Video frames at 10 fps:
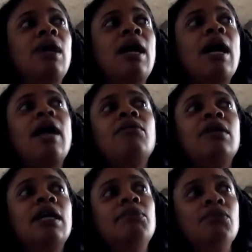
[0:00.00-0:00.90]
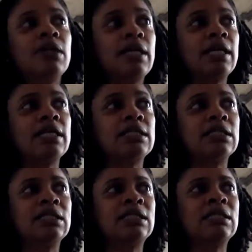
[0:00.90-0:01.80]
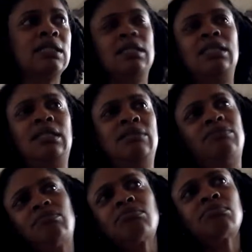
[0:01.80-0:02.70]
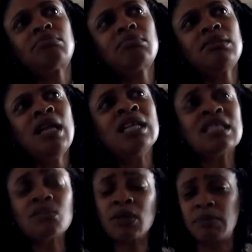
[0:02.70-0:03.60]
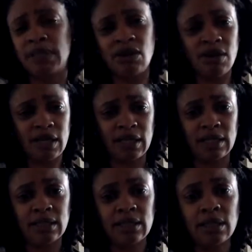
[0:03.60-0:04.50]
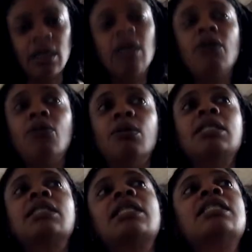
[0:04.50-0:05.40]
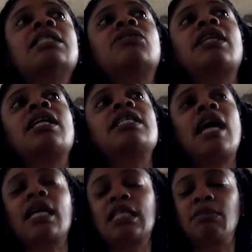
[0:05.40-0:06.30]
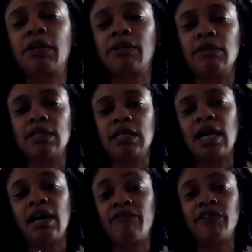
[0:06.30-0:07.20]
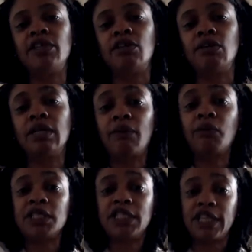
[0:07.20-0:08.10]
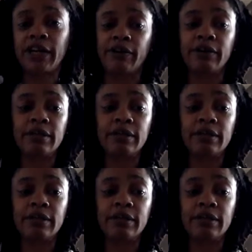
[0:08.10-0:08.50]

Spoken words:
I don't come on here just because I just want to be talking. No, these are things I experience, I feel when I want to share.